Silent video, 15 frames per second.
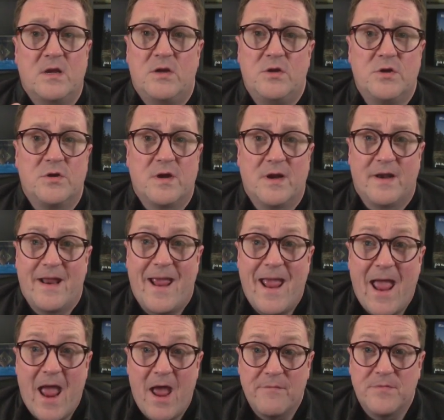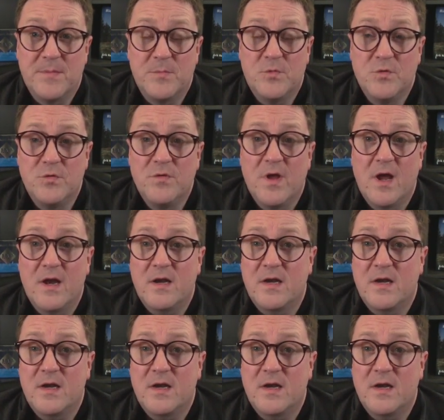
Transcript: you can have them do that,